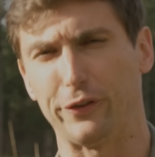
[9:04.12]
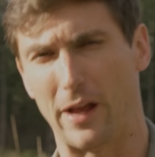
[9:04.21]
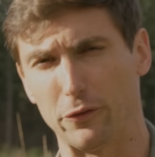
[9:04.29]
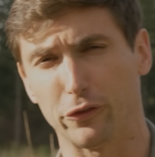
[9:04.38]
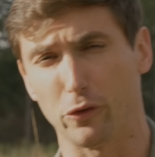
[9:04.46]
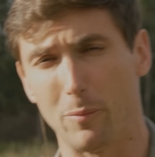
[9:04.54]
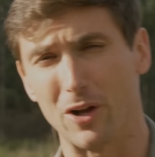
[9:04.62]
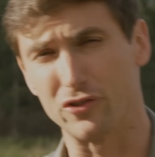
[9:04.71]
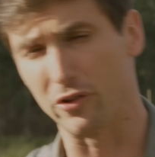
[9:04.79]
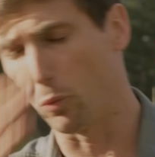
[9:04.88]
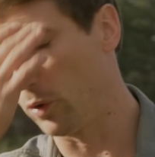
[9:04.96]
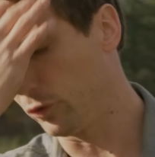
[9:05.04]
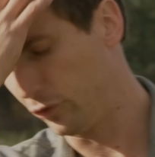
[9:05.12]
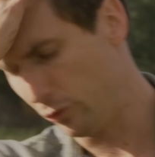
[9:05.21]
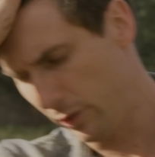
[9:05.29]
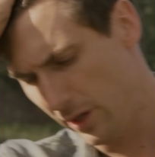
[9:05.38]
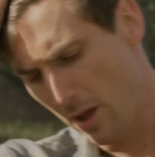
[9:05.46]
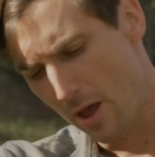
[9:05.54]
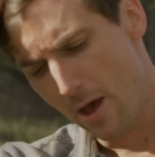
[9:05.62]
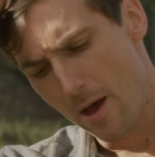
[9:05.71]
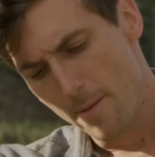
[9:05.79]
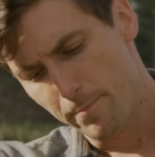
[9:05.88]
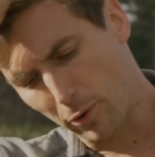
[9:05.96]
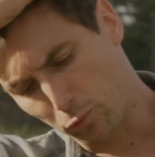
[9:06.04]
sound so much, it will do it,
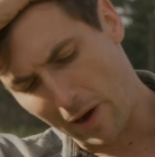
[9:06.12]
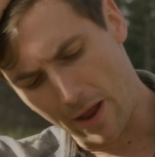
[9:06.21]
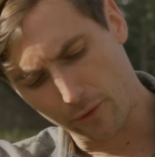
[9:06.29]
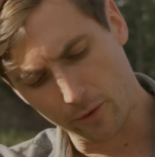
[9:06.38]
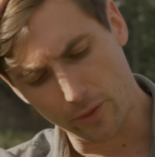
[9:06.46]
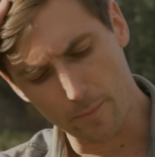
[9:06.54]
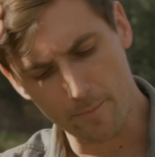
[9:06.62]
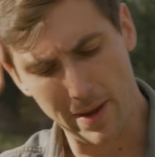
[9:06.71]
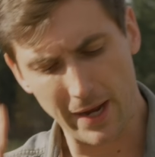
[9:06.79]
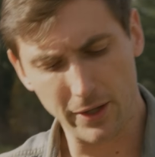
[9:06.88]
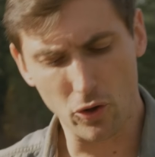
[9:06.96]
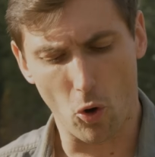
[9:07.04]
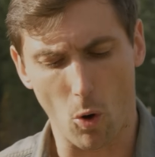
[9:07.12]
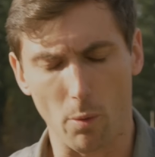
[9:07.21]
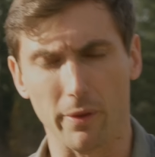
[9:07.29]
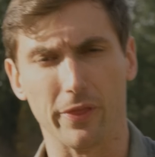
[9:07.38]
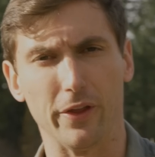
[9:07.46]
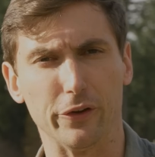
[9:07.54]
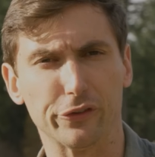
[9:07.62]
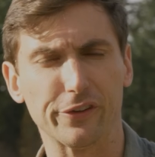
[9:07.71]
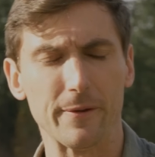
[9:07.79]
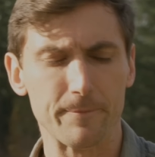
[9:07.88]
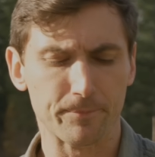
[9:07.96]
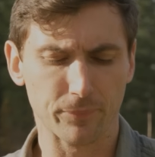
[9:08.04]
but rather the main goal with
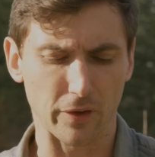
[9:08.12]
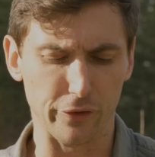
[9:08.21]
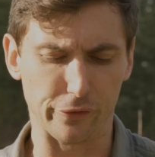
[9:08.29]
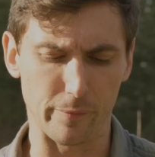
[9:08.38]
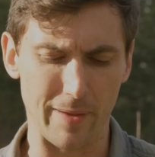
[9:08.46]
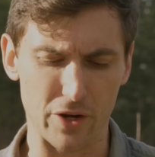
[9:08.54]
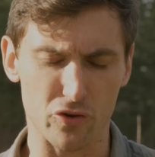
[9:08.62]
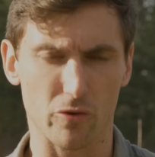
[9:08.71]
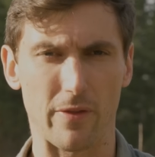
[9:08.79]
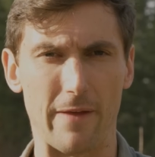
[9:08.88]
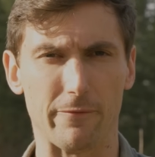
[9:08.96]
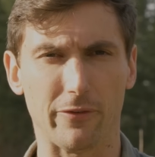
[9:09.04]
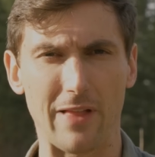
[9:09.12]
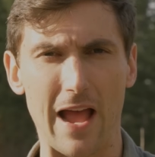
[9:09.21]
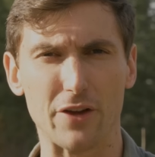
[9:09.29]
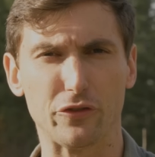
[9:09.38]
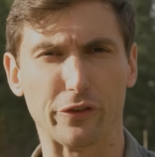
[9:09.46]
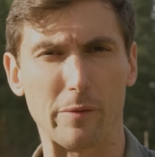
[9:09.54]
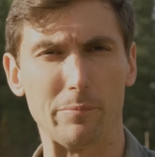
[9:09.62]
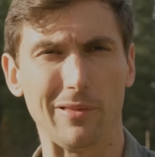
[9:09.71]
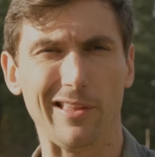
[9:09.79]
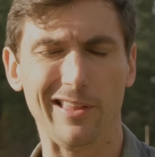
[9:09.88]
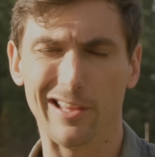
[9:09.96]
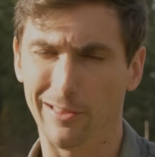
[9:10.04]
this is to make sure that flash is
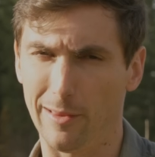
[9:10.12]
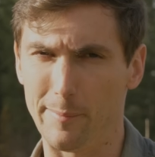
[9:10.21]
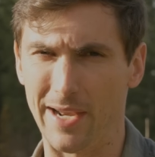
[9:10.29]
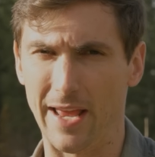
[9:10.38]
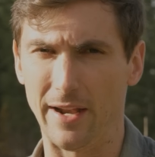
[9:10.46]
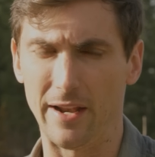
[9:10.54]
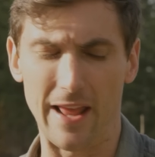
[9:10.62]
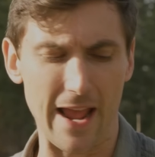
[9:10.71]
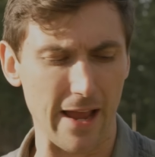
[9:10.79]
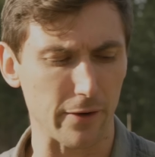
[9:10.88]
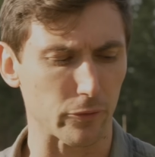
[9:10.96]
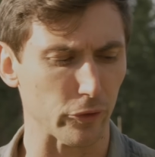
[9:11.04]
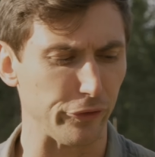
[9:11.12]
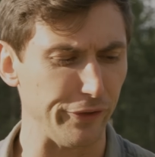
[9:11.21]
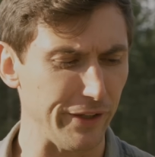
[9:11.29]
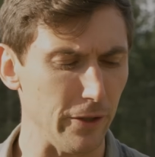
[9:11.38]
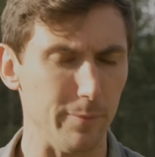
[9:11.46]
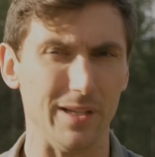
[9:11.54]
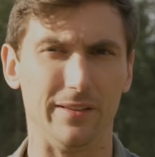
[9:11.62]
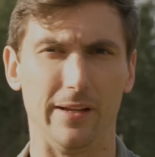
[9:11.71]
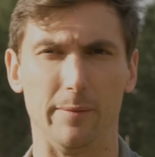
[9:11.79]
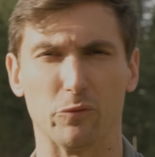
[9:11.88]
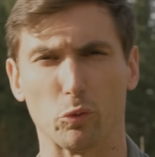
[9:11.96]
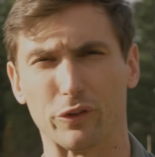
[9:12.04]
completely eliminated and for CQB
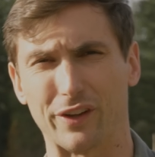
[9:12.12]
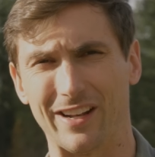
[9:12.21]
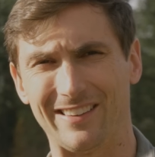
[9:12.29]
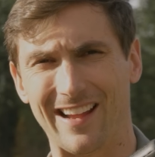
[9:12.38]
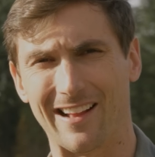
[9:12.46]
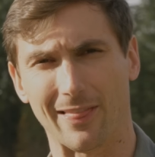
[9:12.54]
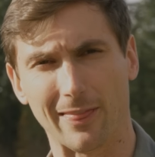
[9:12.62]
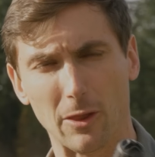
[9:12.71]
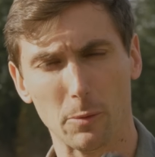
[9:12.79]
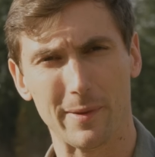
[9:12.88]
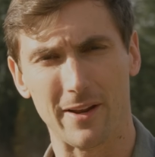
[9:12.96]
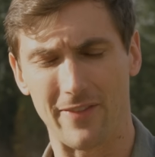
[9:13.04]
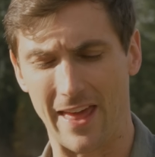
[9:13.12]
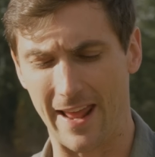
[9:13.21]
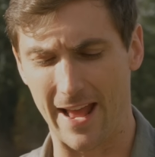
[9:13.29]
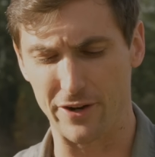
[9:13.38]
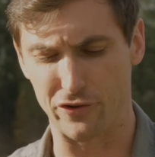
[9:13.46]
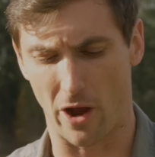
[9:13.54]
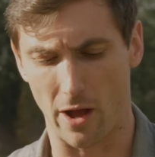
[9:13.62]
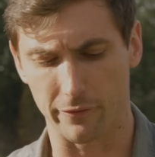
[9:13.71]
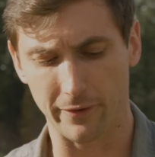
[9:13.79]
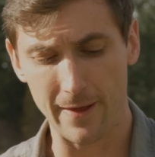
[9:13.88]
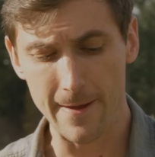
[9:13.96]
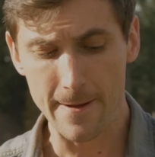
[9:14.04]
teams where it's gonna take a little bit of that edge
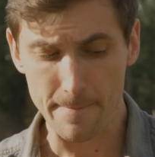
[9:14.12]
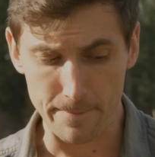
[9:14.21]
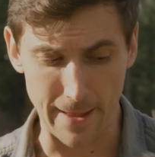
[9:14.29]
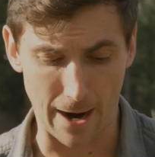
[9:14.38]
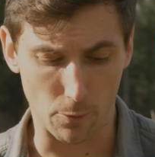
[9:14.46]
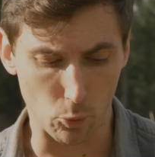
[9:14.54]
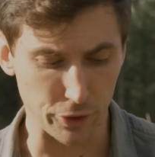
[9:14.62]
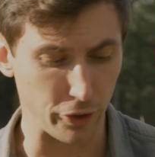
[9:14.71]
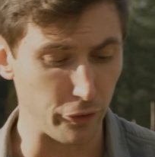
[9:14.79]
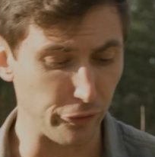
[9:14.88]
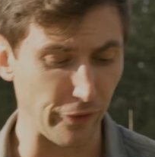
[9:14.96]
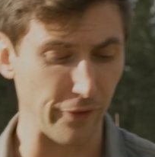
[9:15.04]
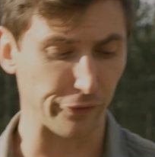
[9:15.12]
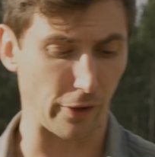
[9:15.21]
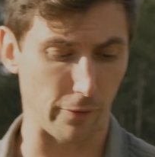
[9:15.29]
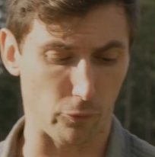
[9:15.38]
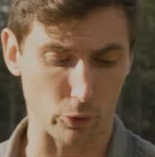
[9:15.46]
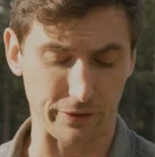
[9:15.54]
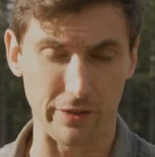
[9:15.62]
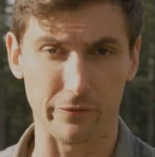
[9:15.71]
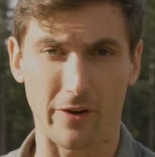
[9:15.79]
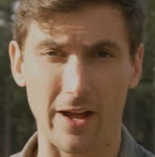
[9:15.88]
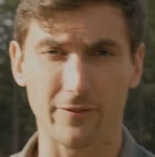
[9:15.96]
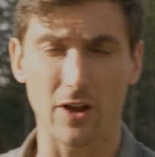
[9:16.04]
off. Now, when you're using this on a
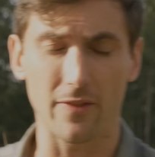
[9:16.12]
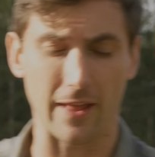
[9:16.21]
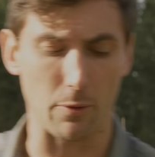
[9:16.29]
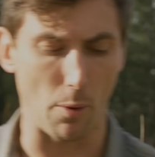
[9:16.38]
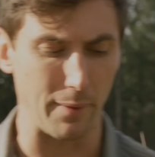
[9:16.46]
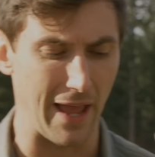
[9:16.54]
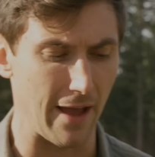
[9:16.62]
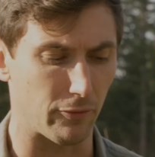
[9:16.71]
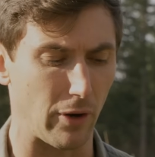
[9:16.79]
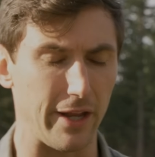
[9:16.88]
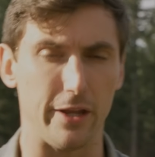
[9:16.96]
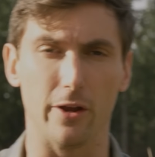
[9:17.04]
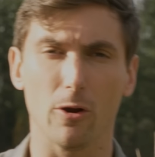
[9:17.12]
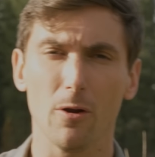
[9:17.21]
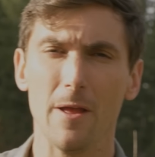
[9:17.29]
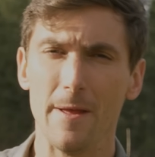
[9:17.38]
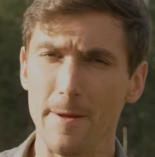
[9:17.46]
14.5 gun like what we have right here,